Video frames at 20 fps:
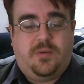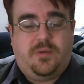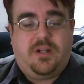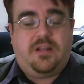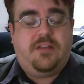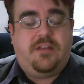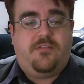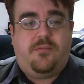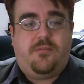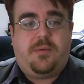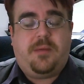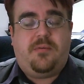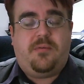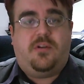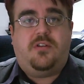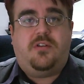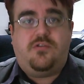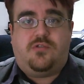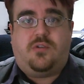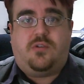We're looking for people
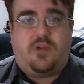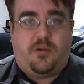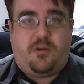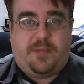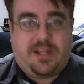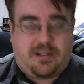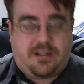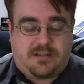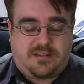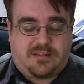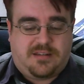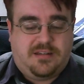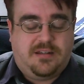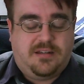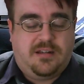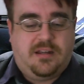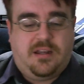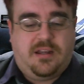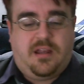who can draw comics.